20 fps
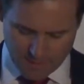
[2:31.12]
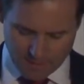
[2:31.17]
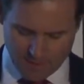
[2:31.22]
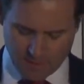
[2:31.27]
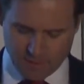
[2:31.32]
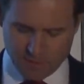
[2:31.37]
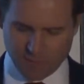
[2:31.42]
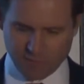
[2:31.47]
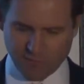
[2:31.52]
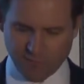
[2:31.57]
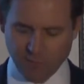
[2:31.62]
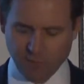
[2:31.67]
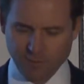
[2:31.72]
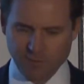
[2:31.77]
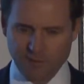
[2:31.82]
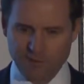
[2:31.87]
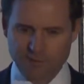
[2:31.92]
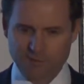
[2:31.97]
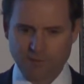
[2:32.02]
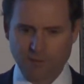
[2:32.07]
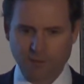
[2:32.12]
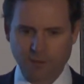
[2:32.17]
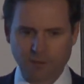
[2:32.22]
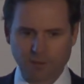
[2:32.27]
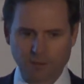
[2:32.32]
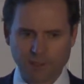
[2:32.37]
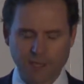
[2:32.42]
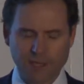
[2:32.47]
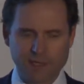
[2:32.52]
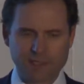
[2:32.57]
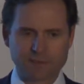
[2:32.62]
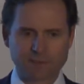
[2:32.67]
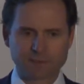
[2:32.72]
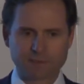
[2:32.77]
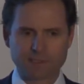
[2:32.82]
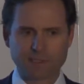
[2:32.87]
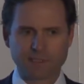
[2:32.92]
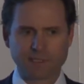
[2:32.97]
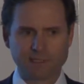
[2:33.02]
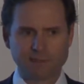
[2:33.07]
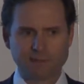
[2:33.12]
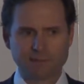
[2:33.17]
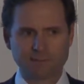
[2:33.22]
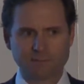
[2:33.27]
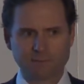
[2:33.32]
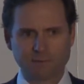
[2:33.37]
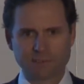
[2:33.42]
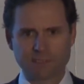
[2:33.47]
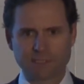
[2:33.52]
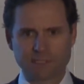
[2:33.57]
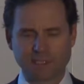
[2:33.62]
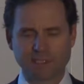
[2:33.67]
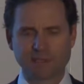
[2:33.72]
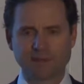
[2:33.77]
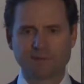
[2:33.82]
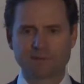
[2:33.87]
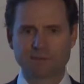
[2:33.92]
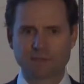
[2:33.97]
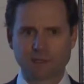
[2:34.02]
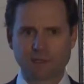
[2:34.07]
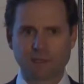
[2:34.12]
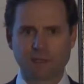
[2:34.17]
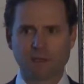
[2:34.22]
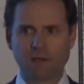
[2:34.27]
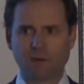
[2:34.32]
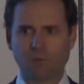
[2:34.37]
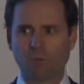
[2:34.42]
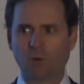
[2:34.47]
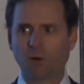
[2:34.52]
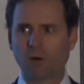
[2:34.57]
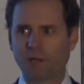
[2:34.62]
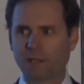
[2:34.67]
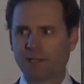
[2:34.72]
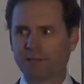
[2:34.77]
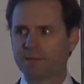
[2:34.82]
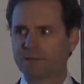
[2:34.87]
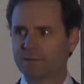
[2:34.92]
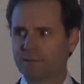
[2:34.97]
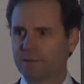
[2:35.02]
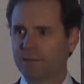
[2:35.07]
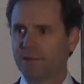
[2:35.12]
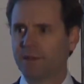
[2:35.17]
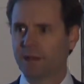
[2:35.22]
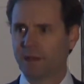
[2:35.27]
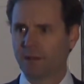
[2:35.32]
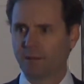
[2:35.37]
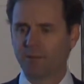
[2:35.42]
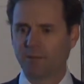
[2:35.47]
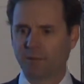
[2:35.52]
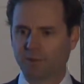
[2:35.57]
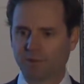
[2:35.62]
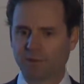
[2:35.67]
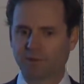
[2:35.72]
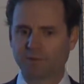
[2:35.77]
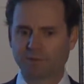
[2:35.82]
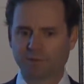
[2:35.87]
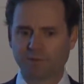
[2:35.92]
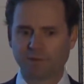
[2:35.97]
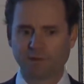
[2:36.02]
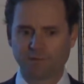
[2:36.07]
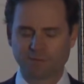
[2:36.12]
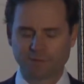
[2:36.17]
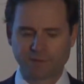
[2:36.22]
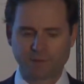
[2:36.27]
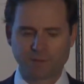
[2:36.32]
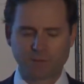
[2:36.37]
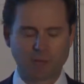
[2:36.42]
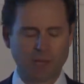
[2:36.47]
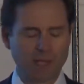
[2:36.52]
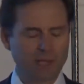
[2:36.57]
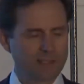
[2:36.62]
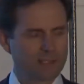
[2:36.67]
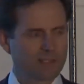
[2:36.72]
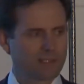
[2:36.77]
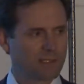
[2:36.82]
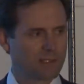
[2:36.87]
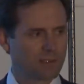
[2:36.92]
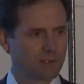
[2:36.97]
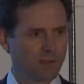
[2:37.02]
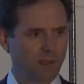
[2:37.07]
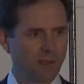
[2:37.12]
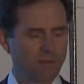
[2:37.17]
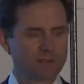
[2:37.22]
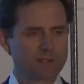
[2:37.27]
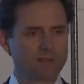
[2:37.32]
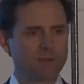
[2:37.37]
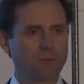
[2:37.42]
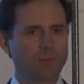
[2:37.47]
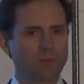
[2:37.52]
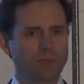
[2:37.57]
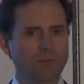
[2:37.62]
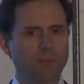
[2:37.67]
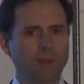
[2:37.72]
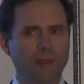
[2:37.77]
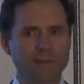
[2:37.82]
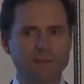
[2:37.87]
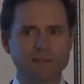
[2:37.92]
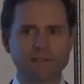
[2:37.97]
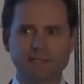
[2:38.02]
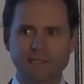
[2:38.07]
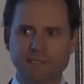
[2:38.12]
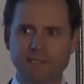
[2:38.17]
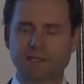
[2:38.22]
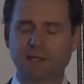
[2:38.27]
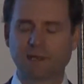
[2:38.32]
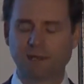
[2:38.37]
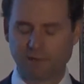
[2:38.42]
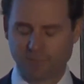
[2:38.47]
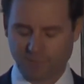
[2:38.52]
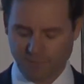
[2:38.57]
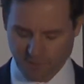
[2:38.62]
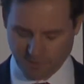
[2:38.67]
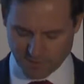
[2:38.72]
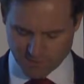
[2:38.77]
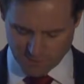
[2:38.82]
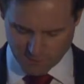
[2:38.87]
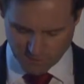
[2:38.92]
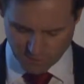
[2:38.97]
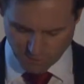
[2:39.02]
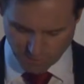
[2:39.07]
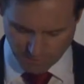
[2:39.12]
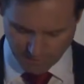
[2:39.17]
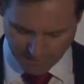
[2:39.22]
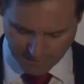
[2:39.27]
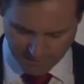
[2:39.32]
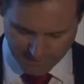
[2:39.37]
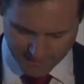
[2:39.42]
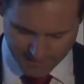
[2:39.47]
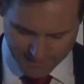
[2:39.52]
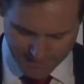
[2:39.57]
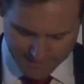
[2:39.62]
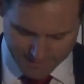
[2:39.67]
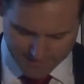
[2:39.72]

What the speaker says: In performing its role, the ACCC receives a wide number of complaints, and I'll go into a bit about the detail of those shortly.